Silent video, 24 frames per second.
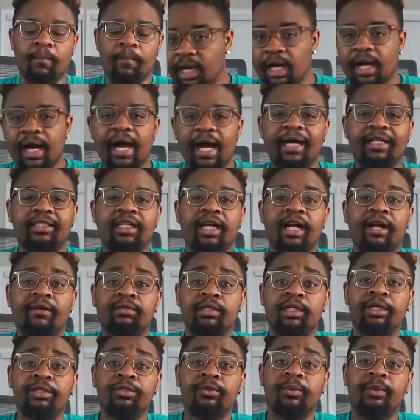I decided I was
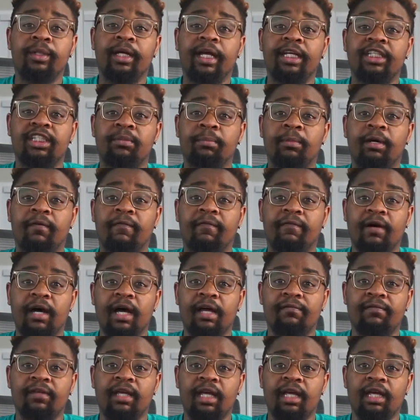going to do an
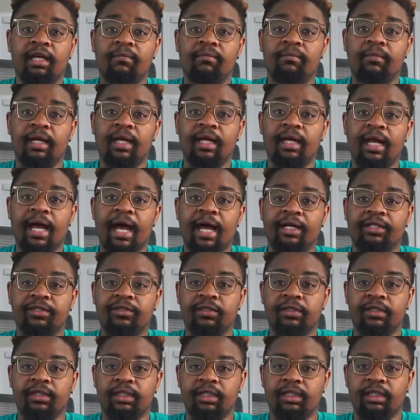HTML5 game and
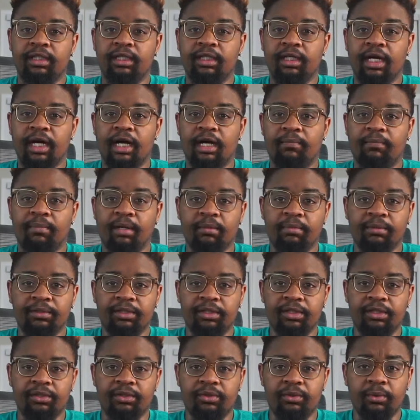actually
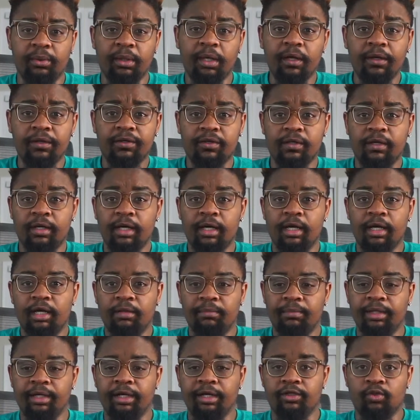publish it to itch
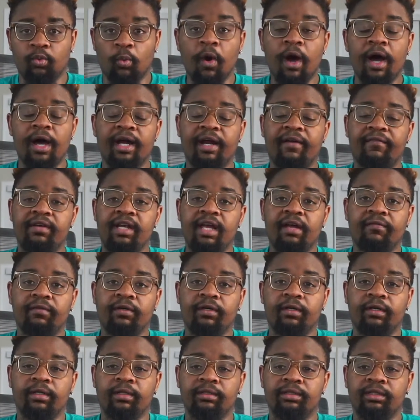because one, I've
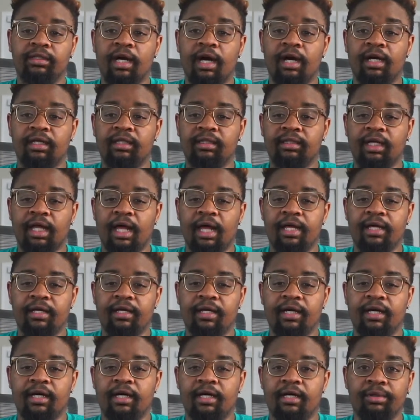never done like
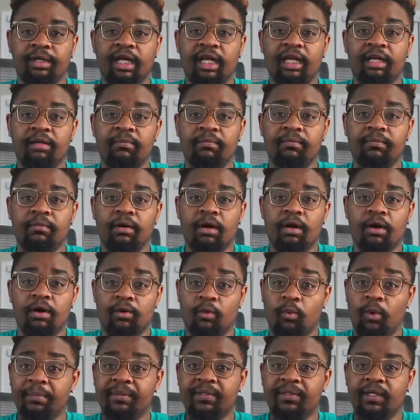a game on a
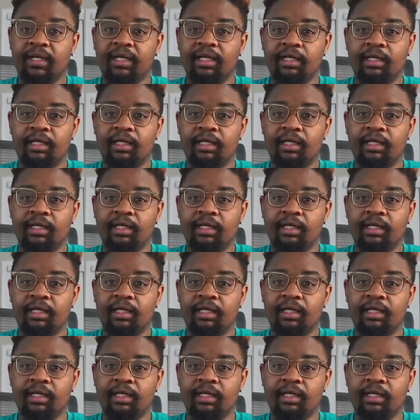website.